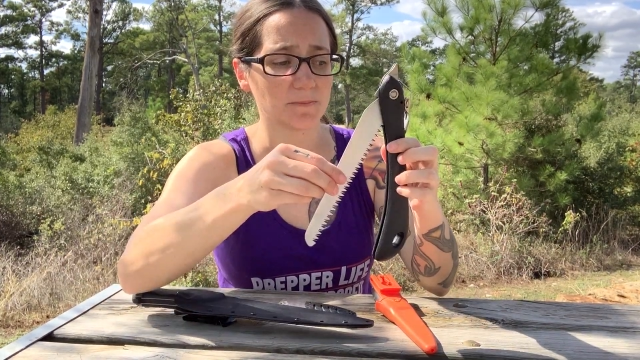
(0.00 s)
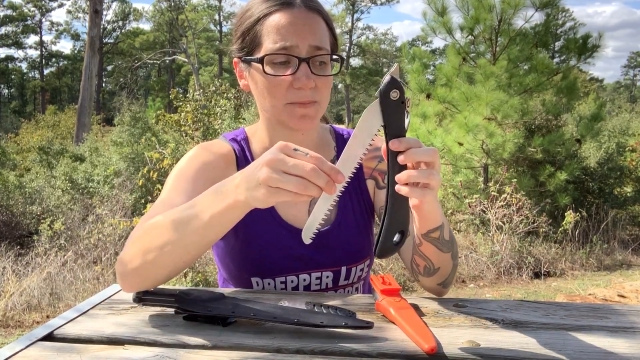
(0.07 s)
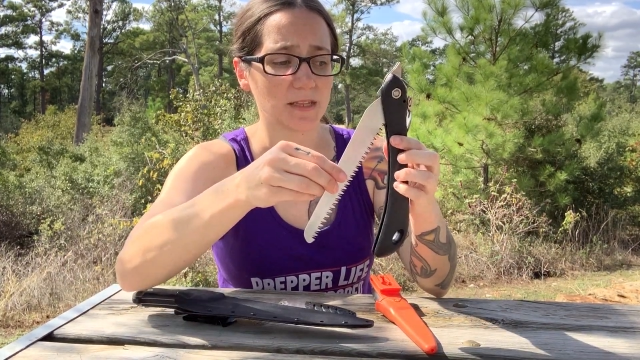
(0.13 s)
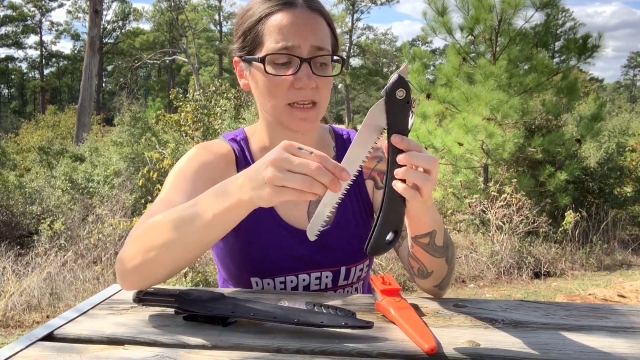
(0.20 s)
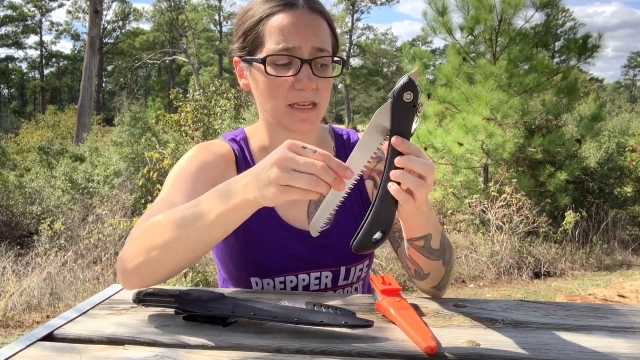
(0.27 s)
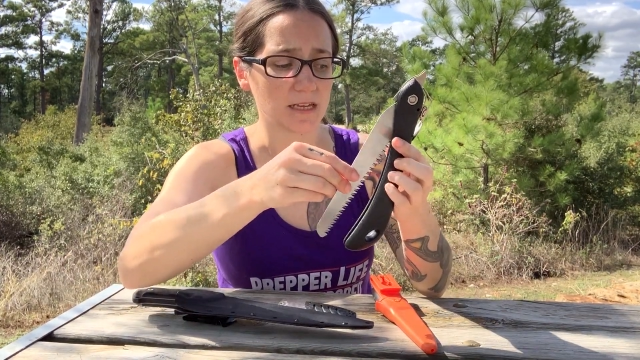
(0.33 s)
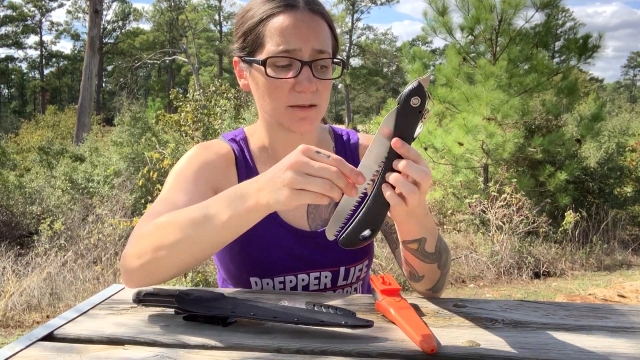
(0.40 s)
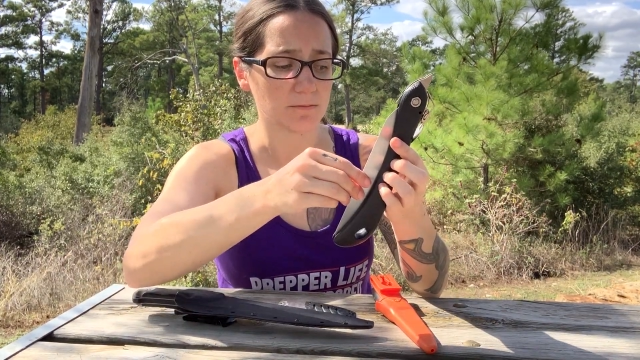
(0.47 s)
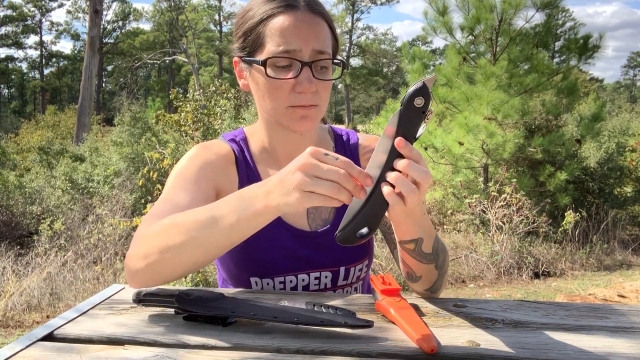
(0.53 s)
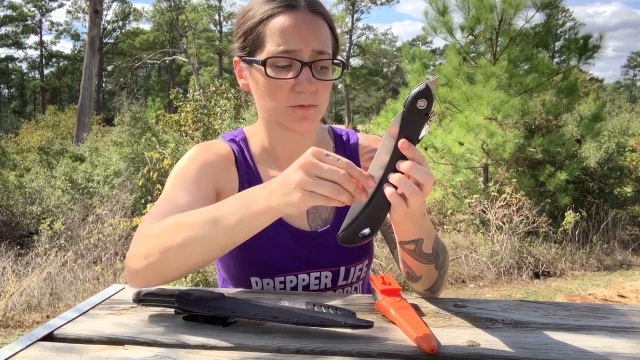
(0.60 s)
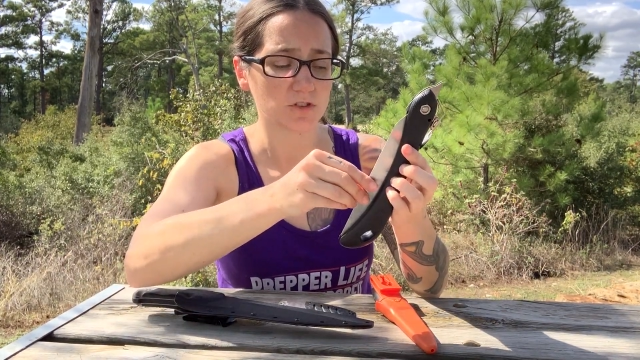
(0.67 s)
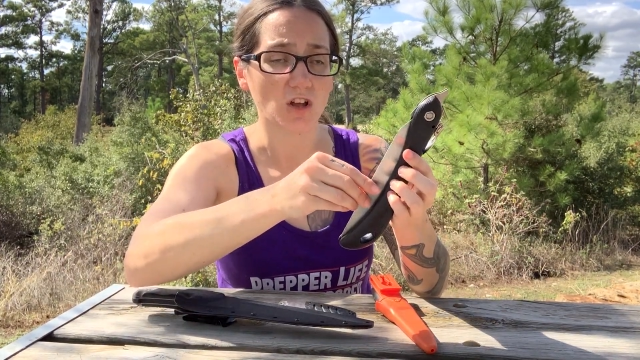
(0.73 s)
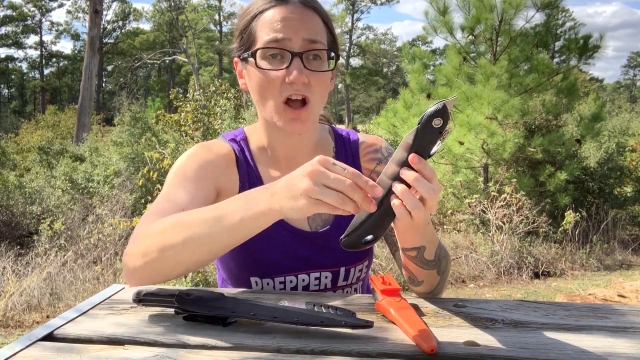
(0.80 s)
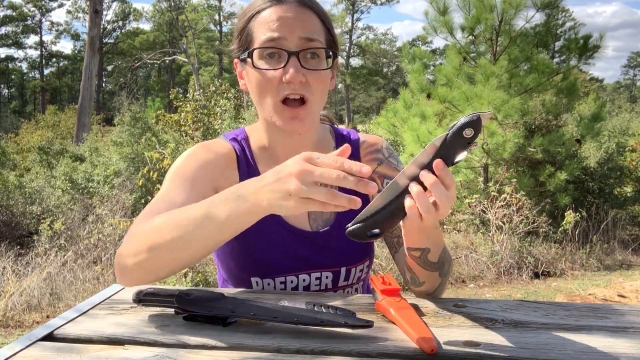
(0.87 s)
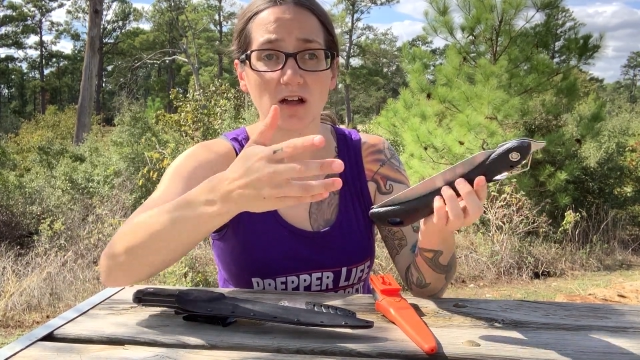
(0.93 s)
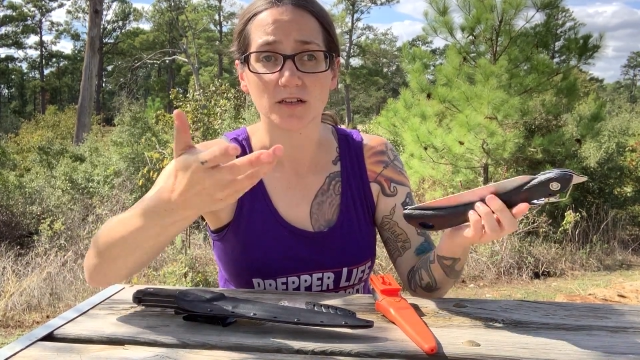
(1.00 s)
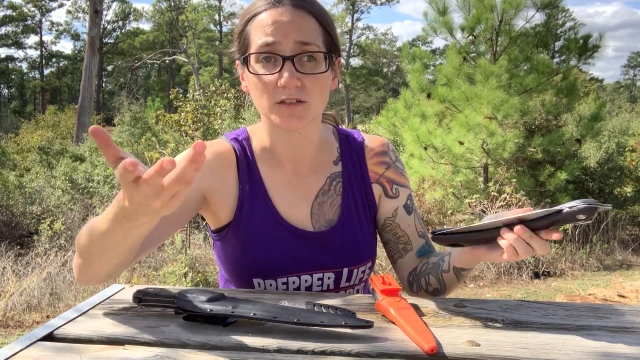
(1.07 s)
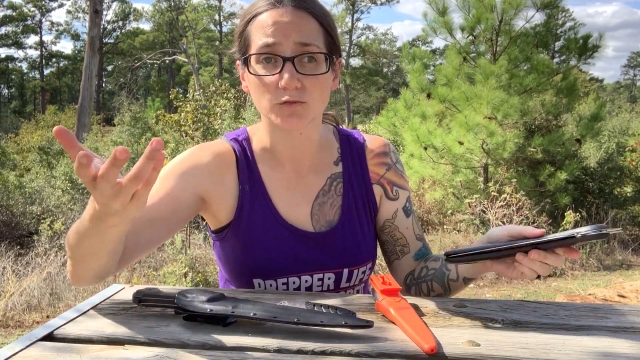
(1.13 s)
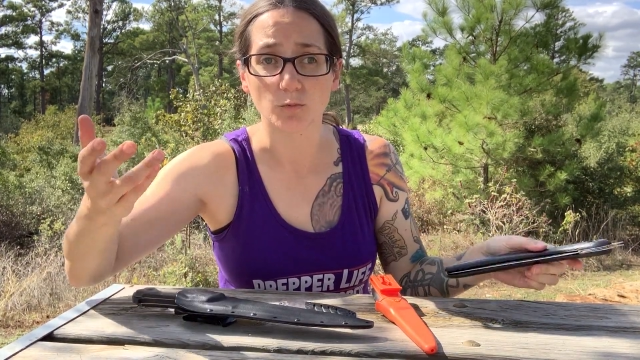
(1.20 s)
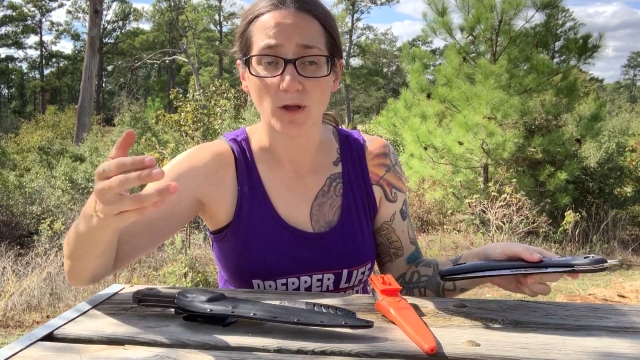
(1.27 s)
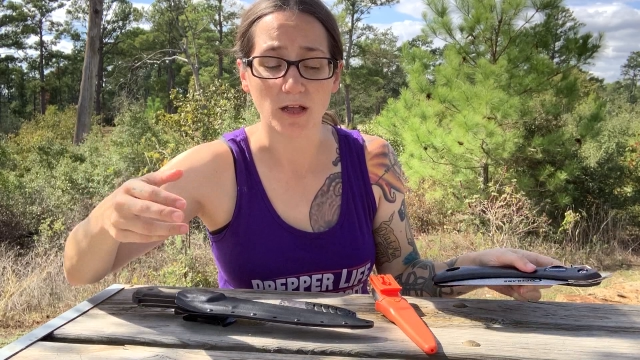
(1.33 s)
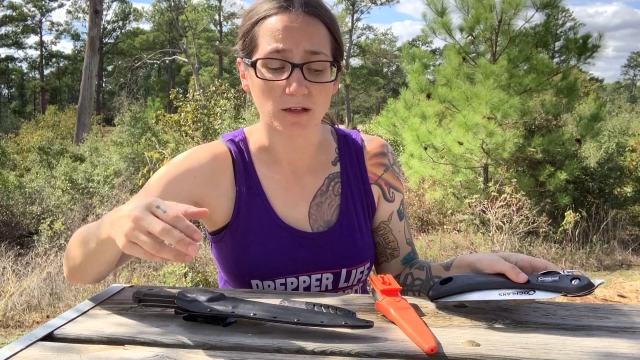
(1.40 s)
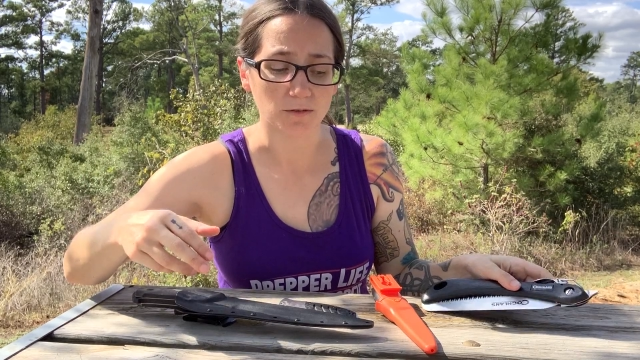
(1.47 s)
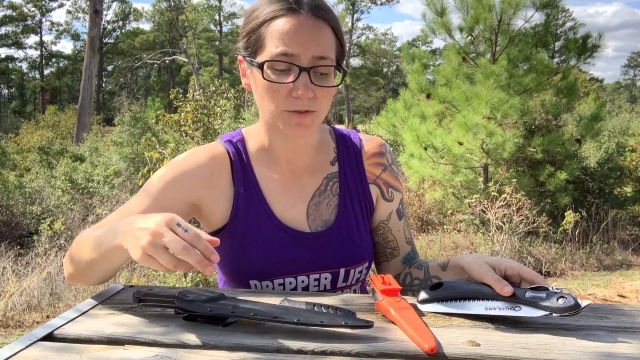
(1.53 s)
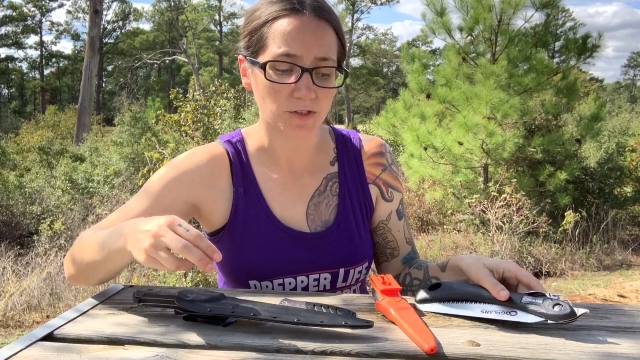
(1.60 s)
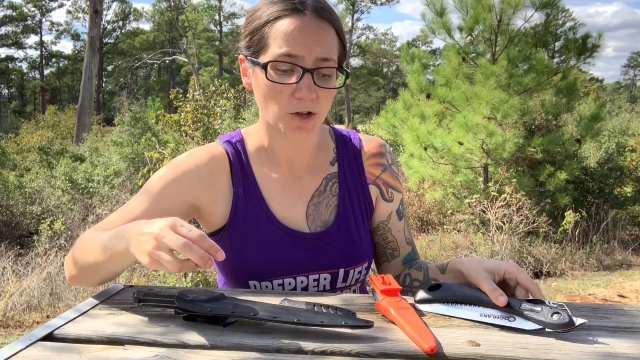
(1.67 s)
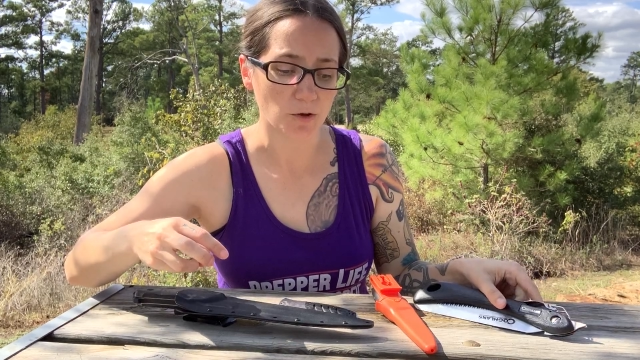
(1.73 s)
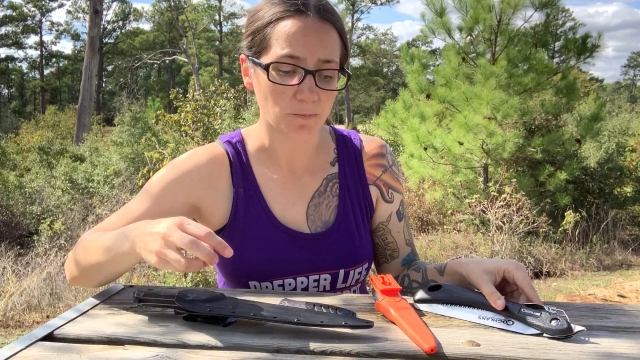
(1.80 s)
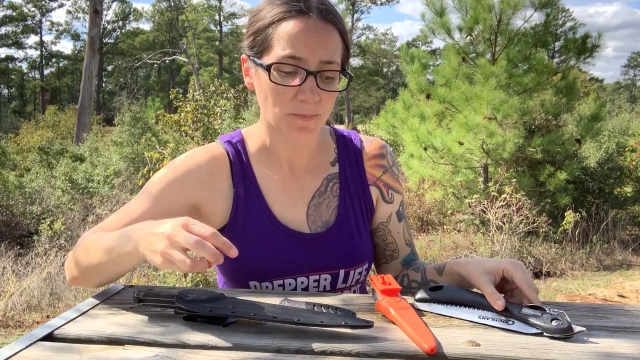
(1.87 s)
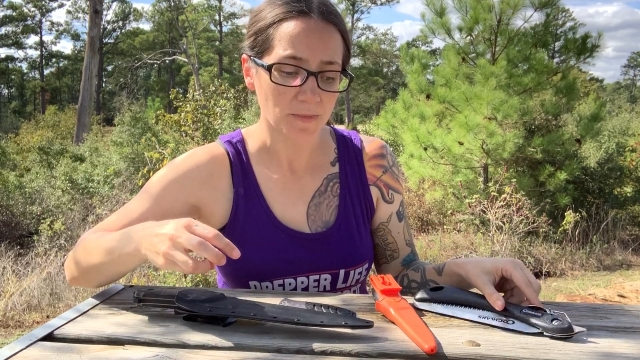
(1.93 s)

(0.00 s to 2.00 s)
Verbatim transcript: the saw as well. So